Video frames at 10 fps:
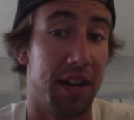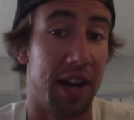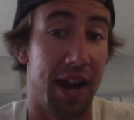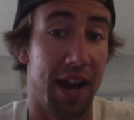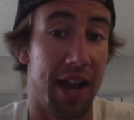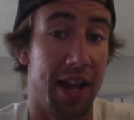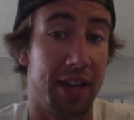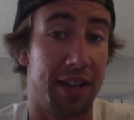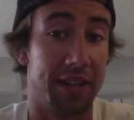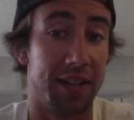
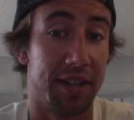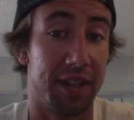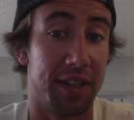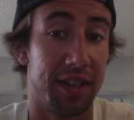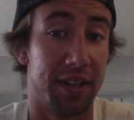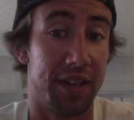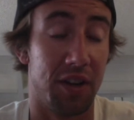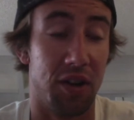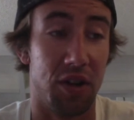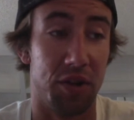and
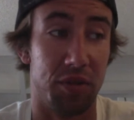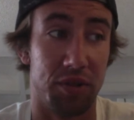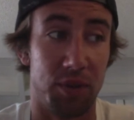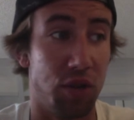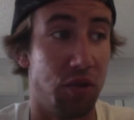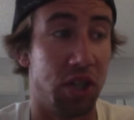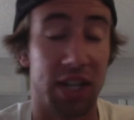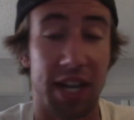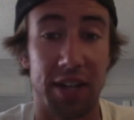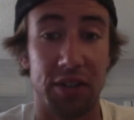there were some huge
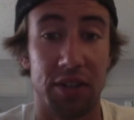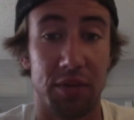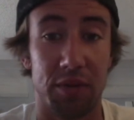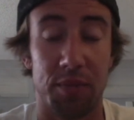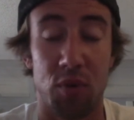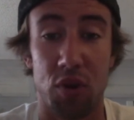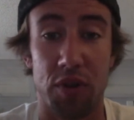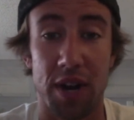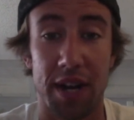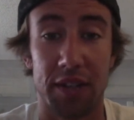containers that were moored
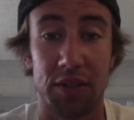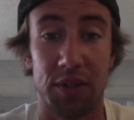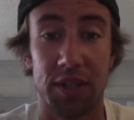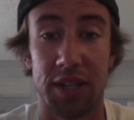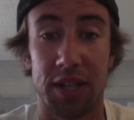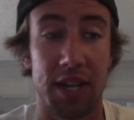right next to us,